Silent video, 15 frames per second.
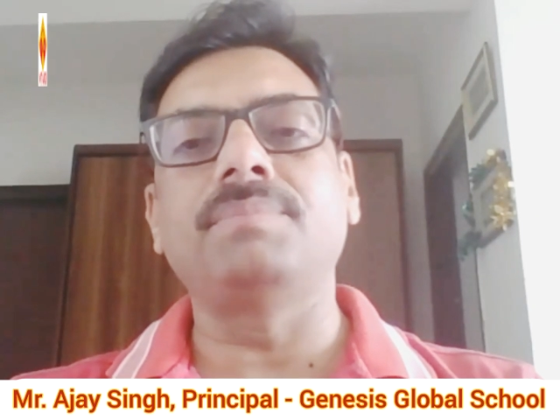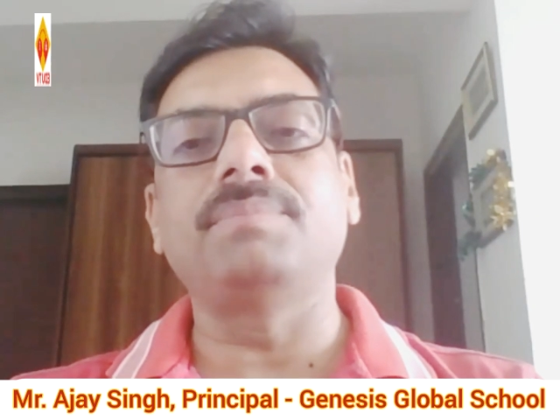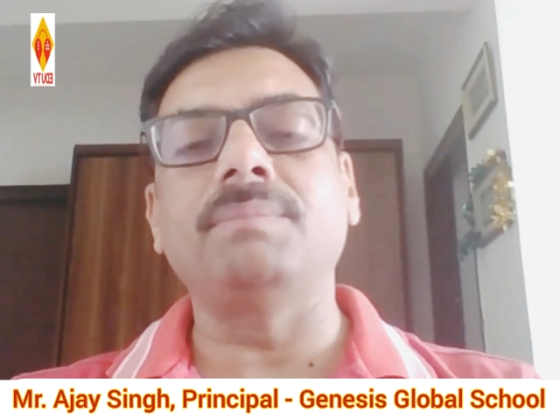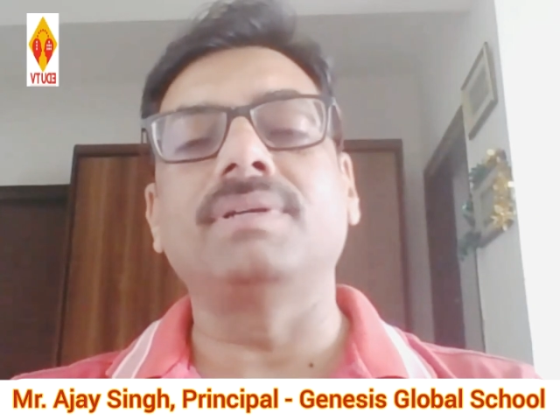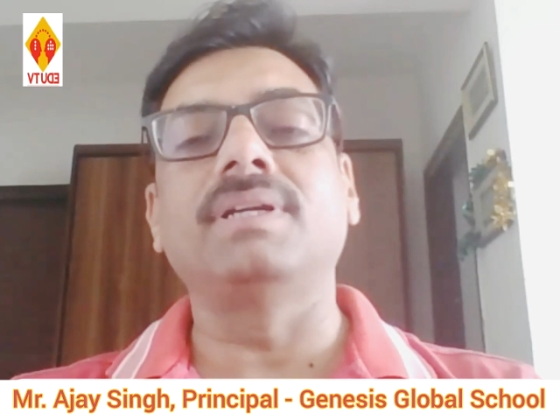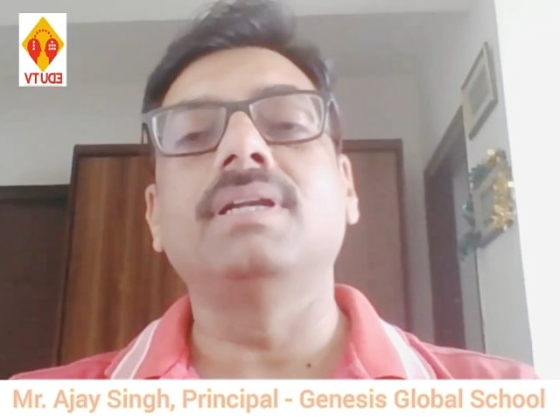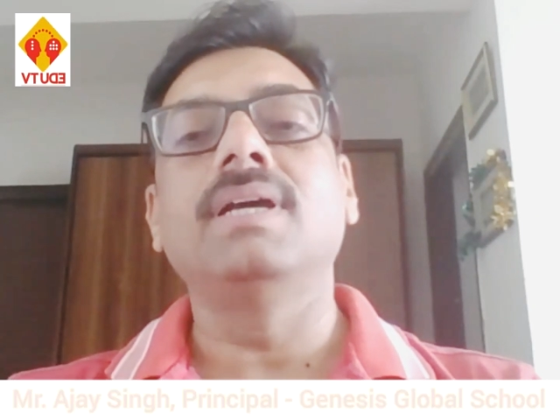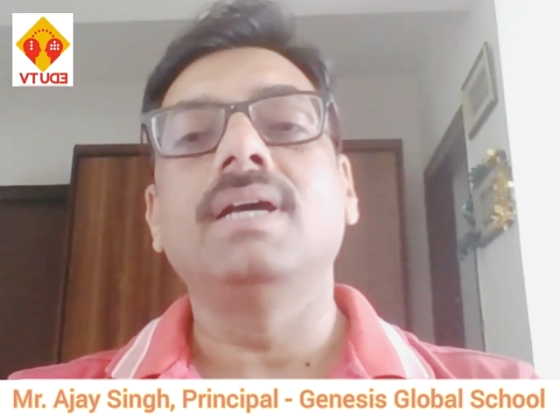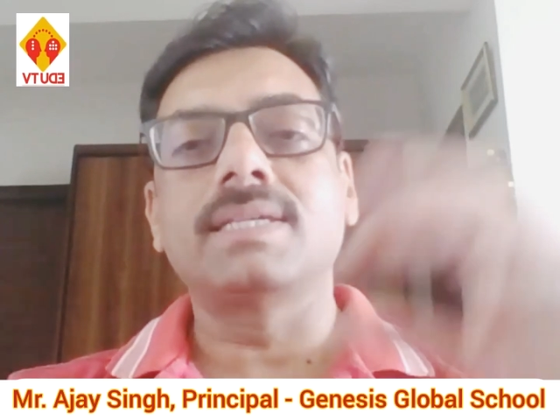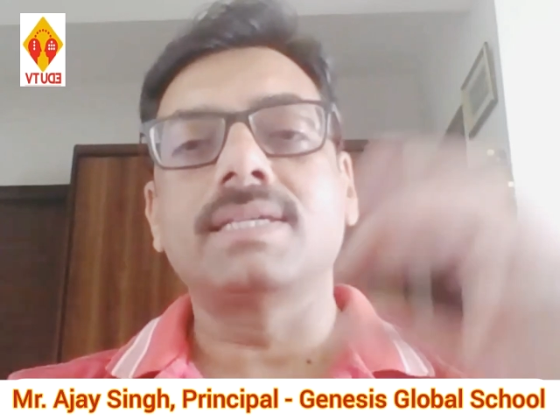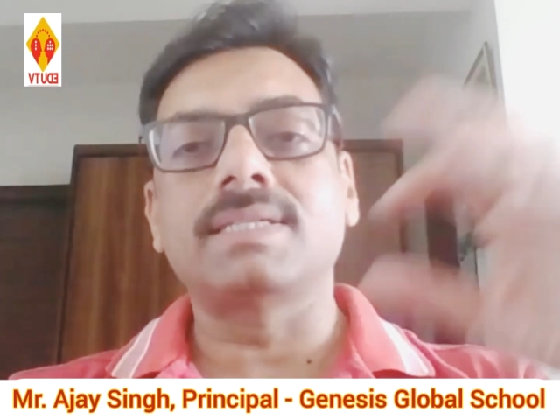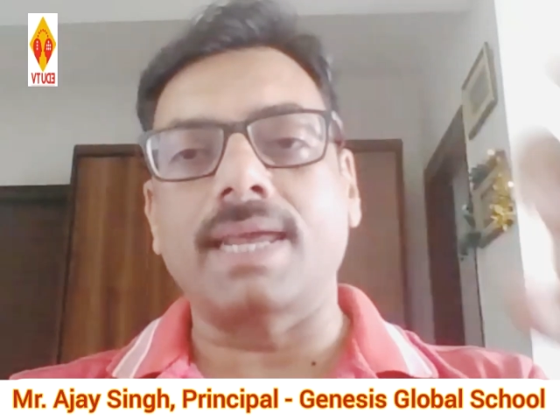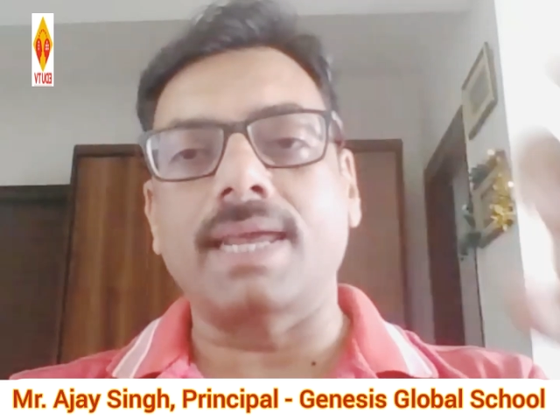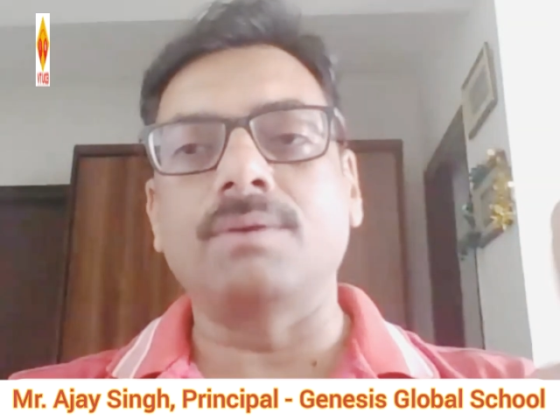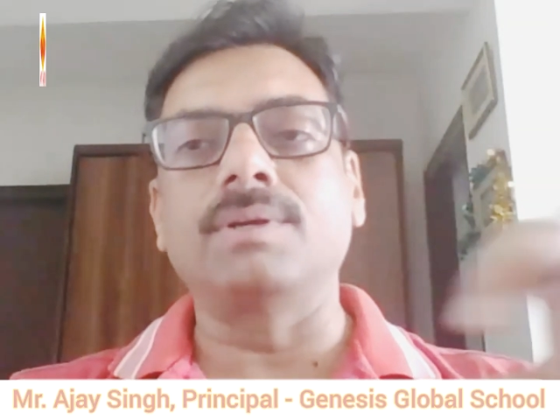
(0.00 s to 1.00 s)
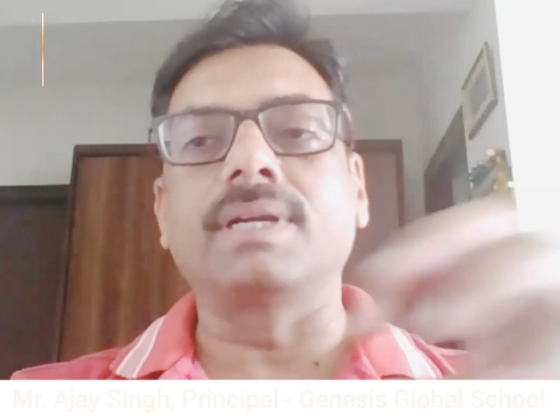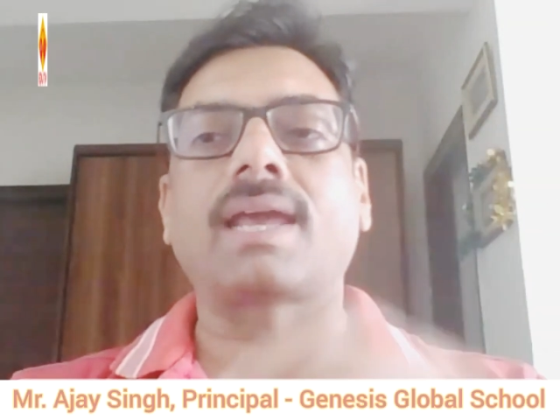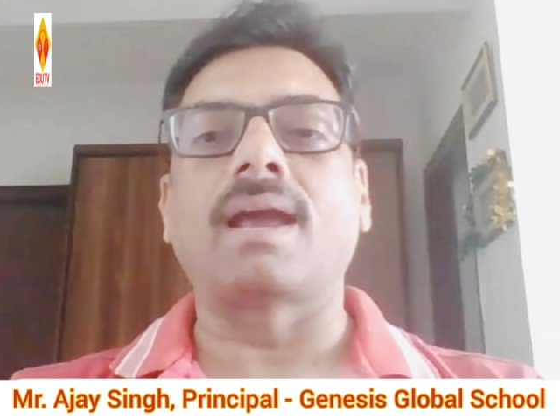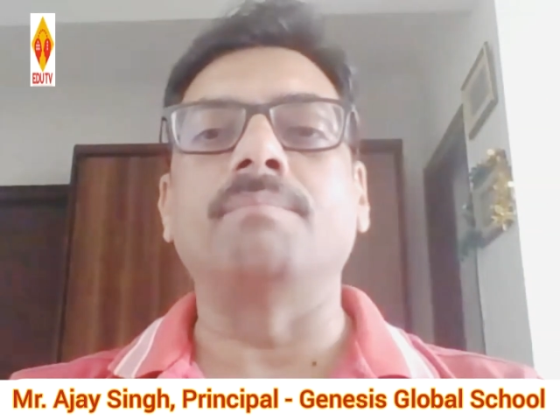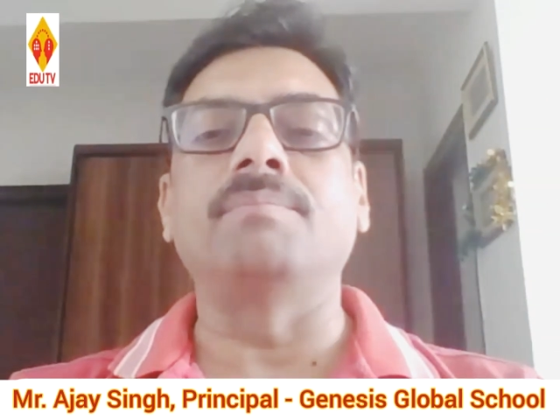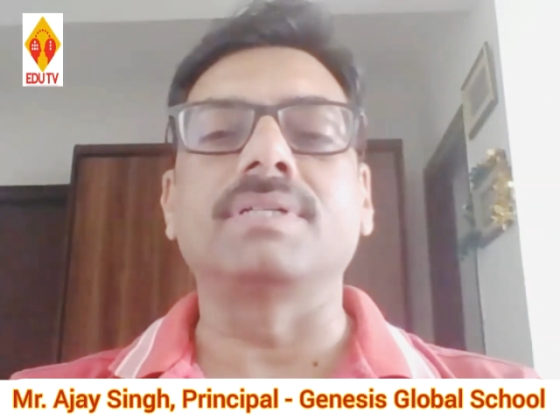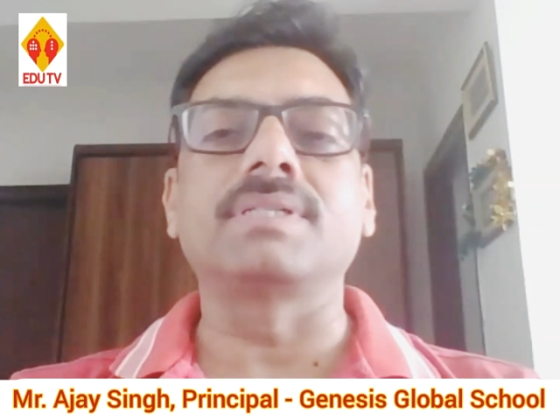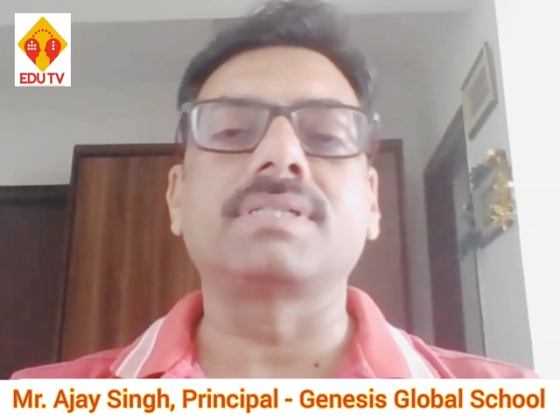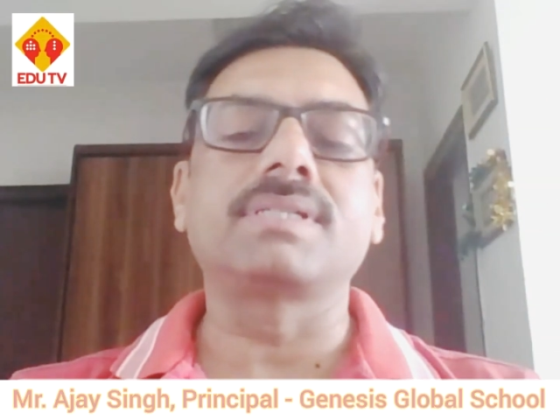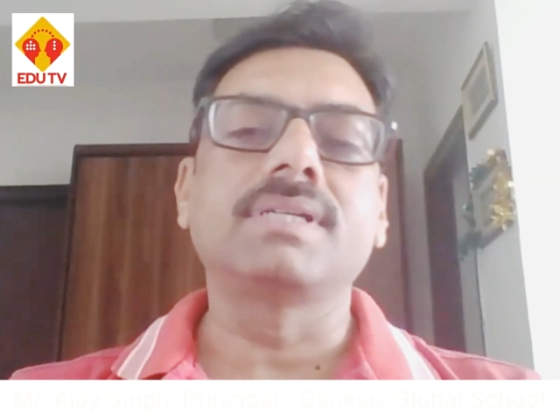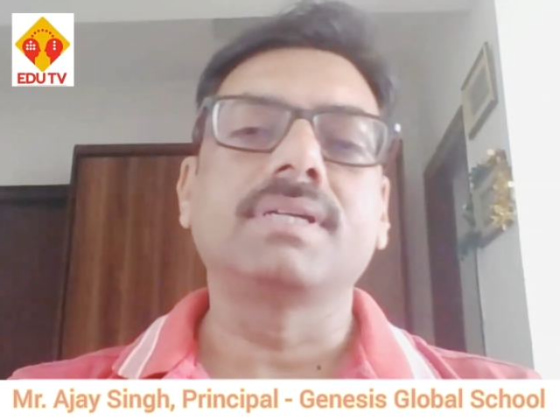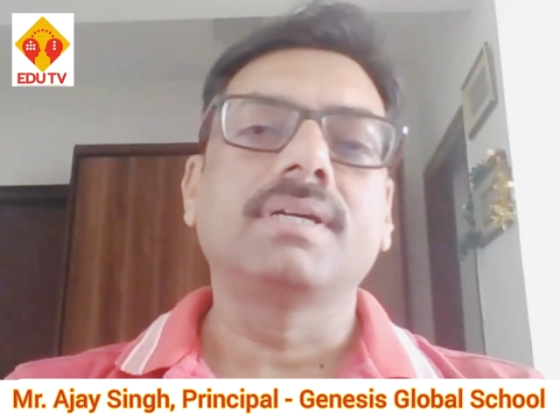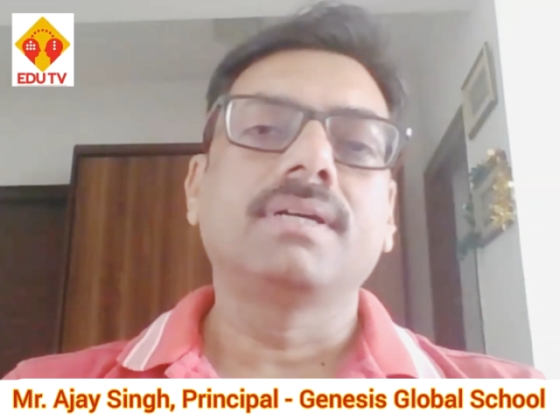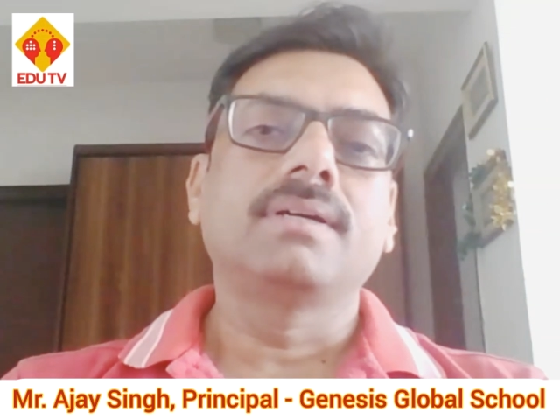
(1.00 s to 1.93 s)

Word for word: people staying on campus